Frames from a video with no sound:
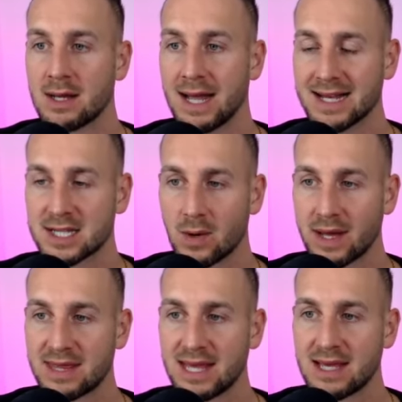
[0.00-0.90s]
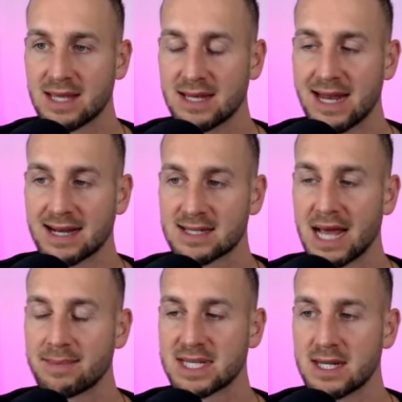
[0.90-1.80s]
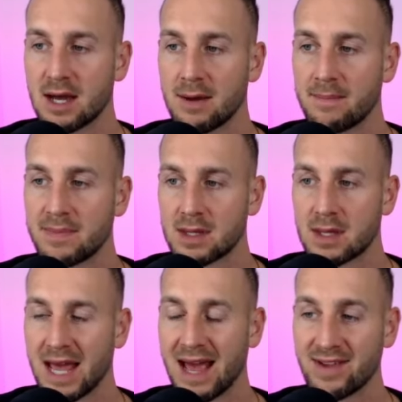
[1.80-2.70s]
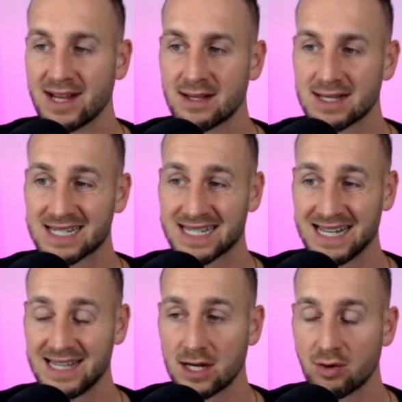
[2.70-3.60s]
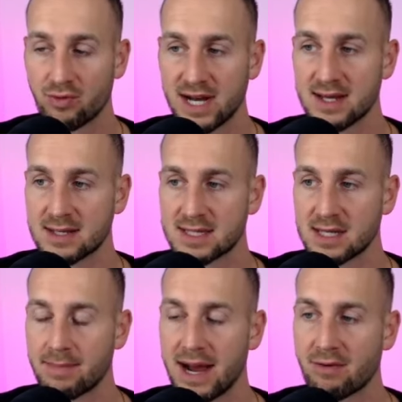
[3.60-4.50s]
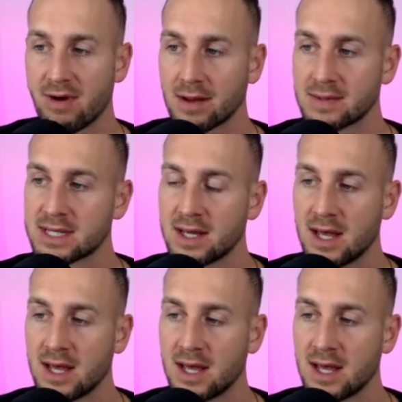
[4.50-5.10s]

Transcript: And so I think the next steps here, having seen the ingredients in the background,